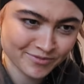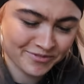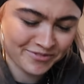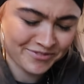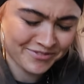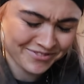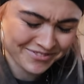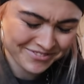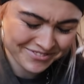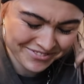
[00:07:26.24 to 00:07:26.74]

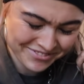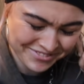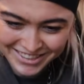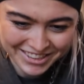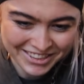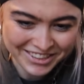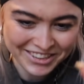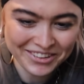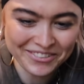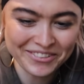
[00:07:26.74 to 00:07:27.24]
I
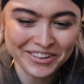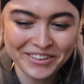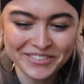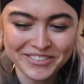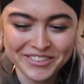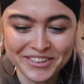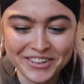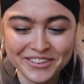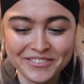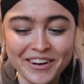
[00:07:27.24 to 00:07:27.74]
don't know what
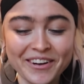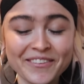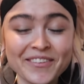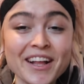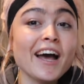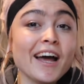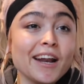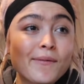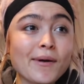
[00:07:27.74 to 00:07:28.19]
I'm talking about.